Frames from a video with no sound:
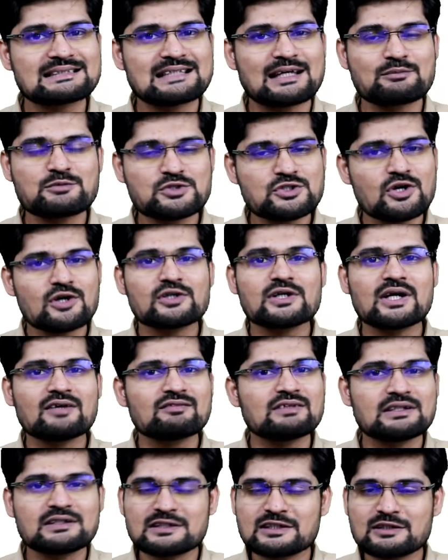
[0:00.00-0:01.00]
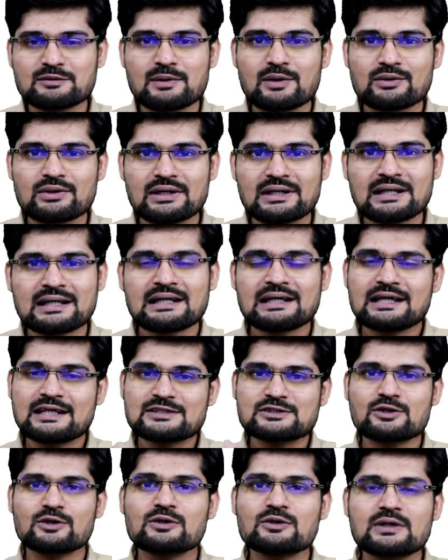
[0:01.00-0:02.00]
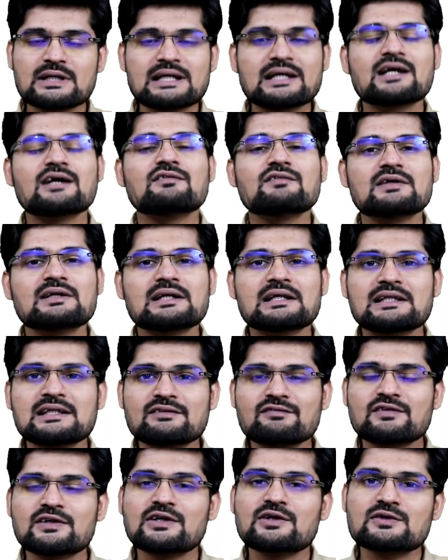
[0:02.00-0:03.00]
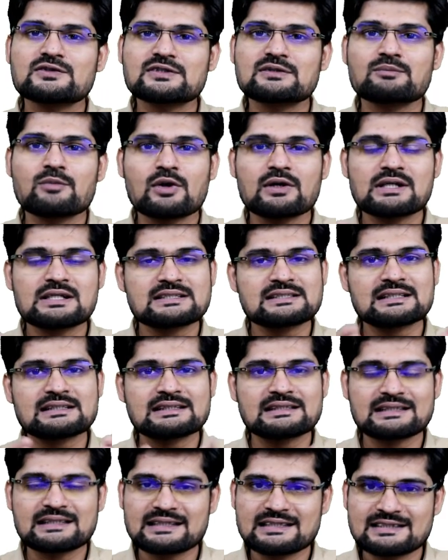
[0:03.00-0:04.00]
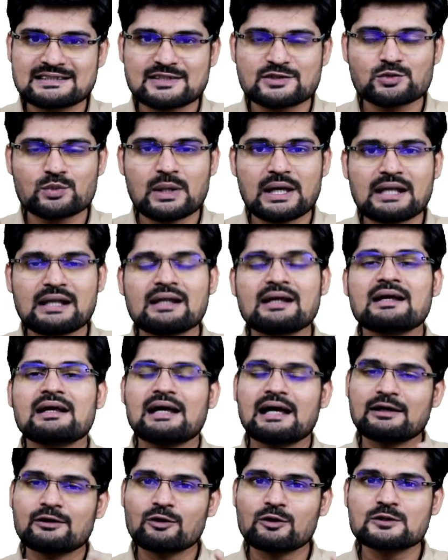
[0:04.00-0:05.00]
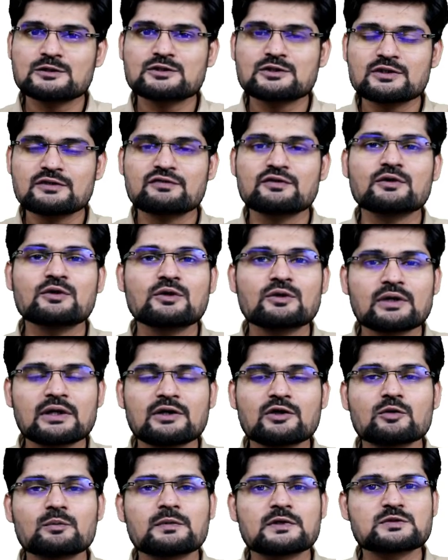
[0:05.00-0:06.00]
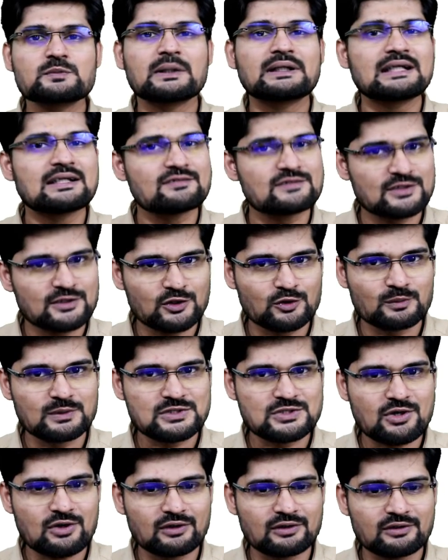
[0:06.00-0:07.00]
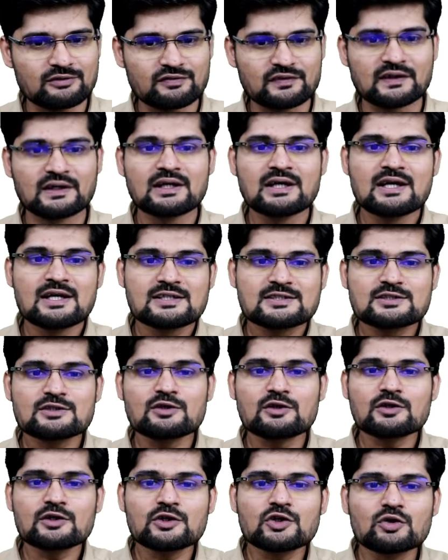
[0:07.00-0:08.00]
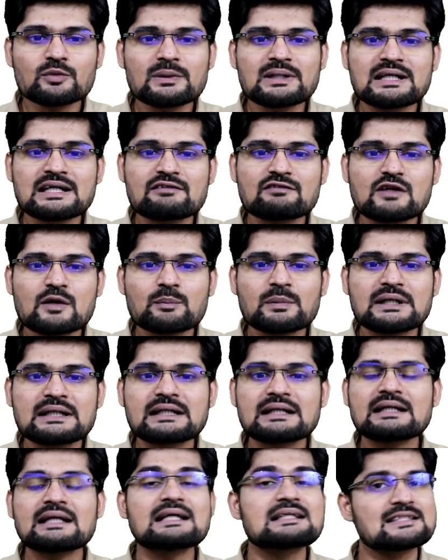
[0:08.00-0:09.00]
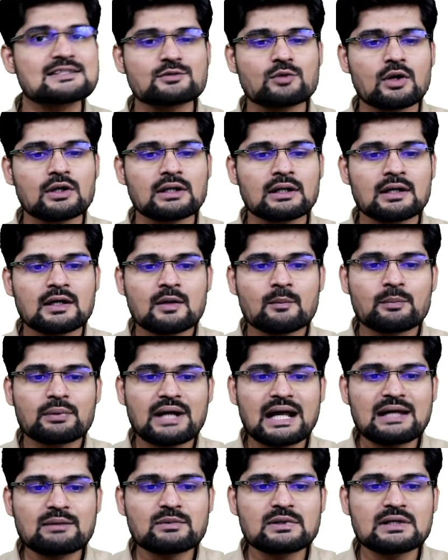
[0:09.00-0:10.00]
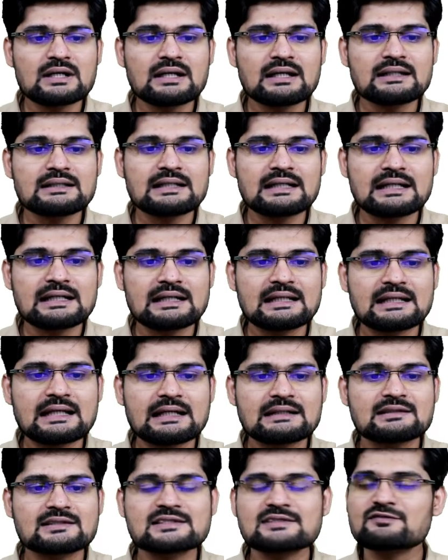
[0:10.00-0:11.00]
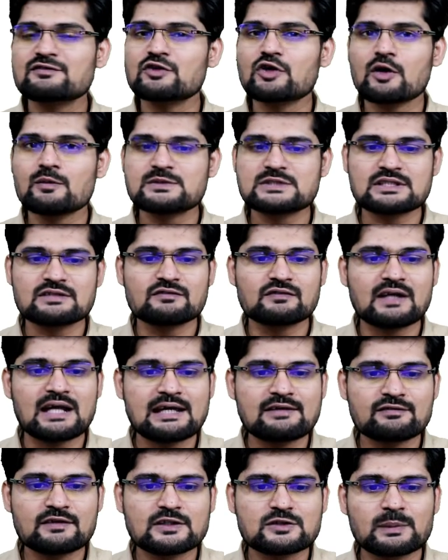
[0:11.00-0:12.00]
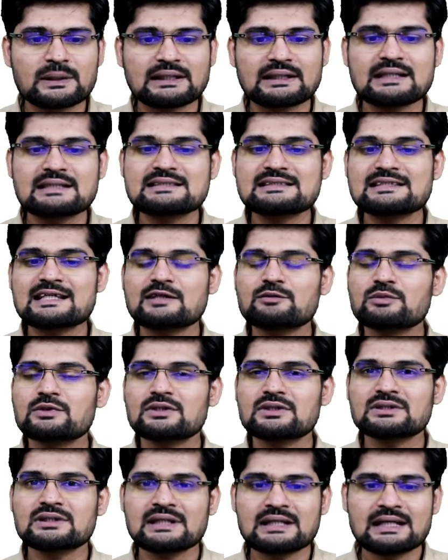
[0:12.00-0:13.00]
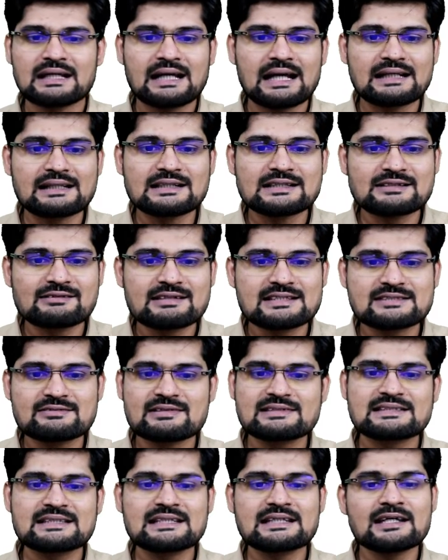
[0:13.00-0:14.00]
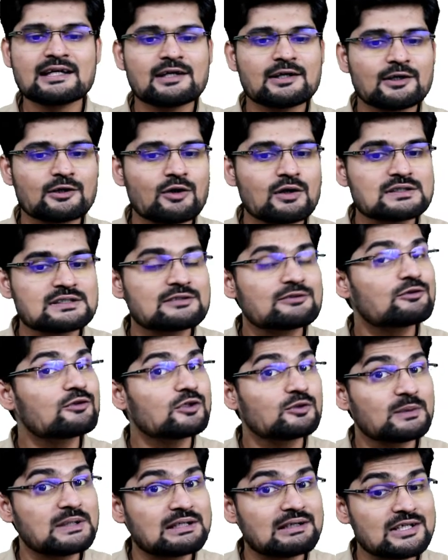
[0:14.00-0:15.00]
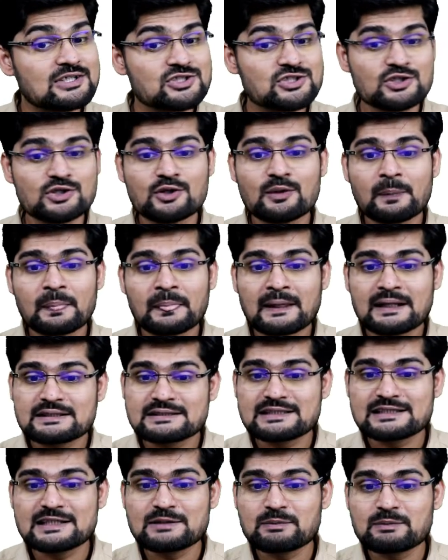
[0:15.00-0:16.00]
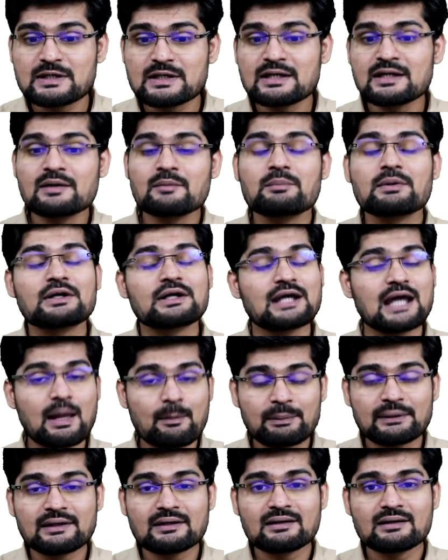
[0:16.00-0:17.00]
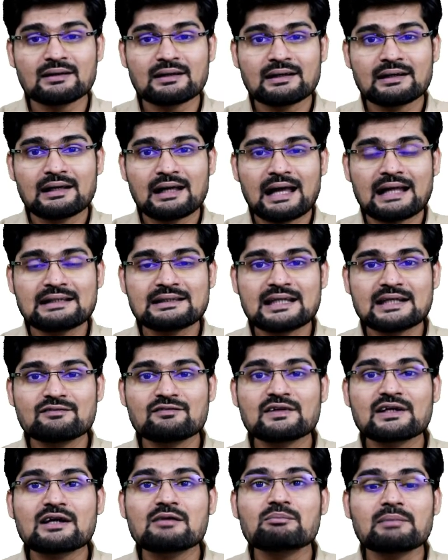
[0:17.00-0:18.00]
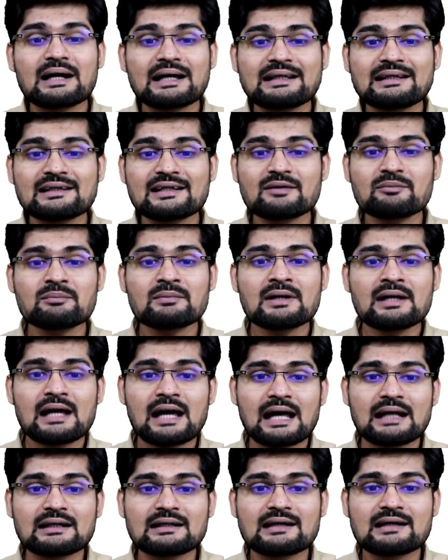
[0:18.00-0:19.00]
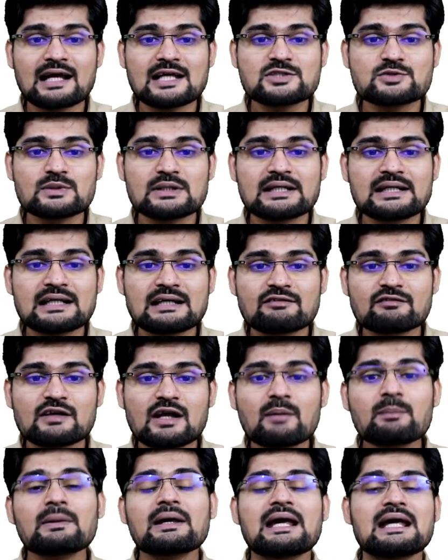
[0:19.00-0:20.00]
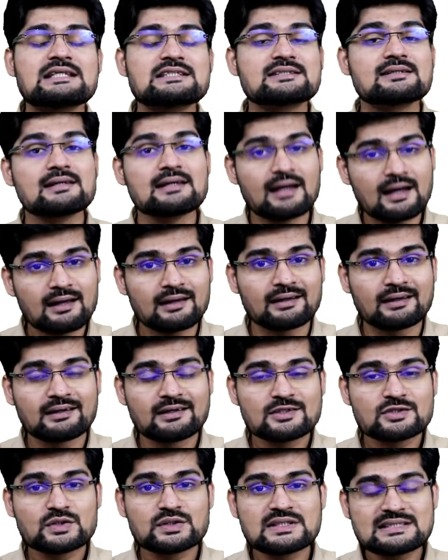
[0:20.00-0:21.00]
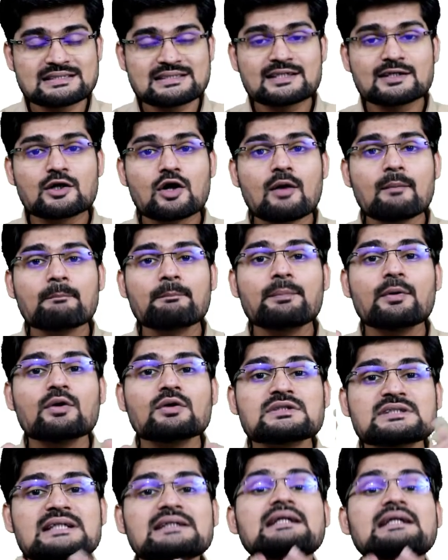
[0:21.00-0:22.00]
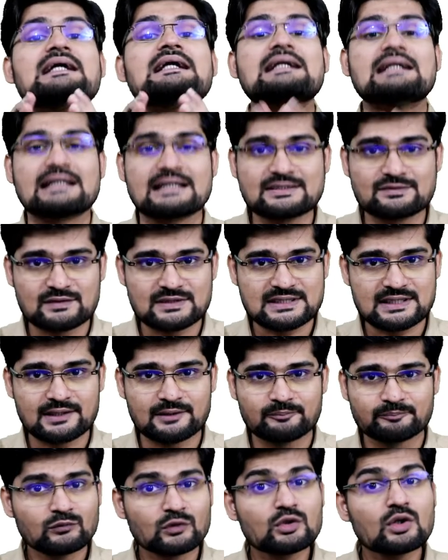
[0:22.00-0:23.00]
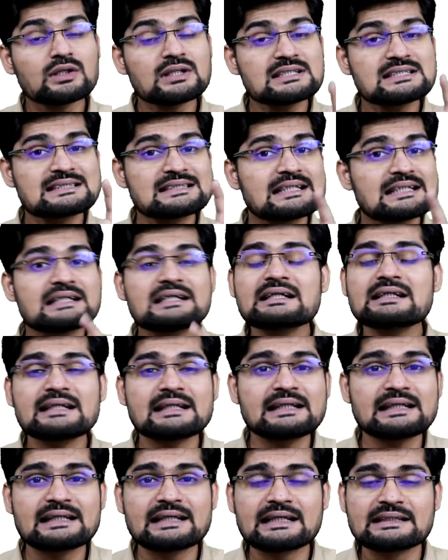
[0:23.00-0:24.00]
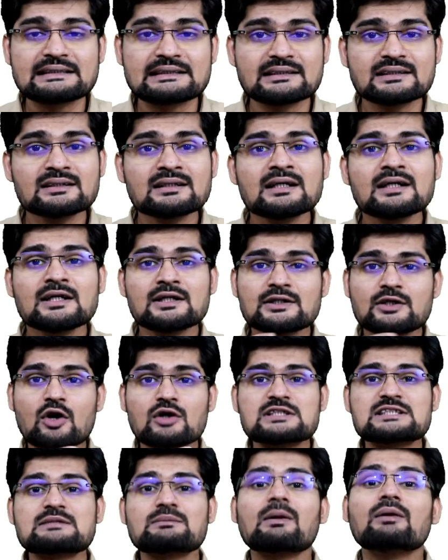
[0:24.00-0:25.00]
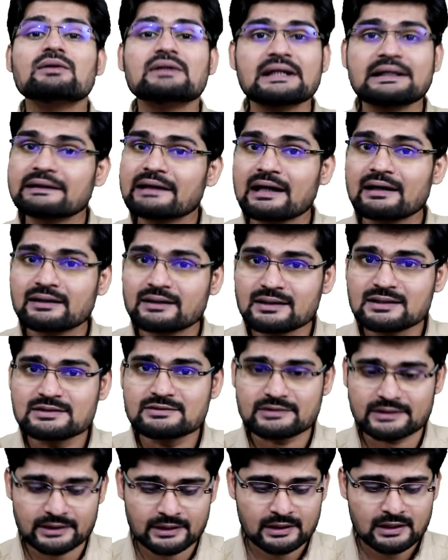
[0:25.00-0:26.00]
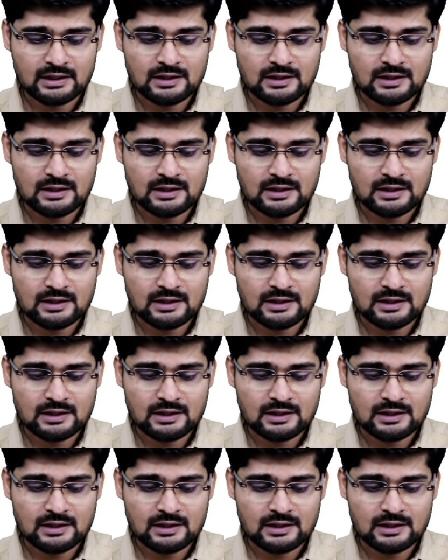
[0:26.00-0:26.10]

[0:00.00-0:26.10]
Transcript: I'm sure you have learnt about it. It's already covered in the videos and models and theories as well. And also if you look into perspectives in human geography. So Human Development Index is what? Primarily the indicators if you observe life expectancy at birth, adult literacy, gross enrollment ratio, GDP per capita, and then we combine them and gradually develop HDI. So this is a composite index we say. Not a single indicator talks about the entire country.